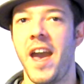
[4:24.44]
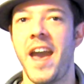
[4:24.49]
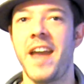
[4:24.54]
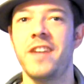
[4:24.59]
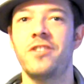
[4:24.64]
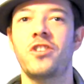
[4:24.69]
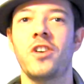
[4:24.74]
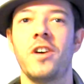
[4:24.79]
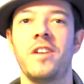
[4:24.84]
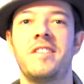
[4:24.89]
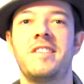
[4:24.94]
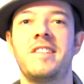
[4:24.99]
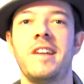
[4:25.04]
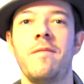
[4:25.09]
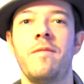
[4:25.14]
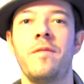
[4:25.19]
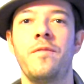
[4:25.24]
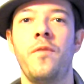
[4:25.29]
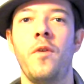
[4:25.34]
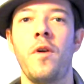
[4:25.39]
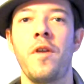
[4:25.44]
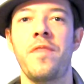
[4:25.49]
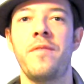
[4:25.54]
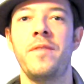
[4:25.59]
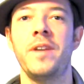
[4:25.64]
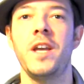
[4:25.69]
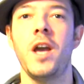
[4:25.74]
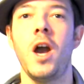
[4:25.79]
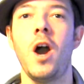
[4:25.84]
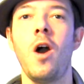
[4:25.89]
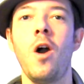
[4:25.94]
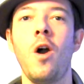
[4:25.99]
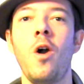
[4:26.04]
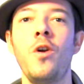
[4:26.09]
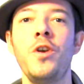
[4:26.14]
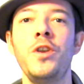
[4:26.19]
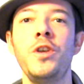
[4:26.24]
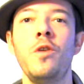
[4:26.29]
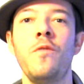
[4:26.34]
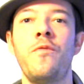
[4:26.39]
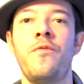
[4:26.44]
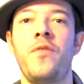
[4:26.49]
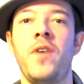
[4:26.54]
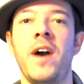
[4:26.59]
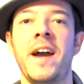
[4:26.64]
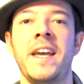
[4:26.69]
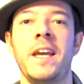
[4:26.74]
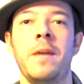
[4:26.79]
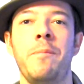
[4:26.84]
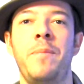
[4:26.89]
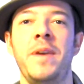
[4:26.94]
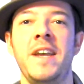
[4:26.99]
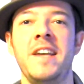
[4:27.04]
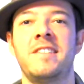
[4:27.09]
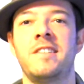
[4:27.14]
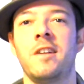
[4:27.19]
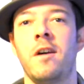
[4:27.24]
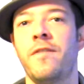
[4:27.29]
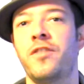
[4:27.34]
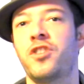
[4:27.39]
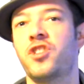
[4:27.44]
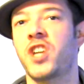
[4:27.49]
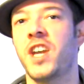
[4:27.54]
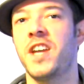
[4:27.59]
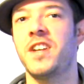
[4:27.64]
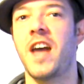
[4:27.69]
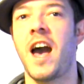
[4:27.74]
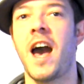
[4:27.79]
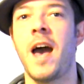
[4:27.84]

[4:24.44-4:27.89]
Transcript: Headshot743. Oh, you fucking piece of shit.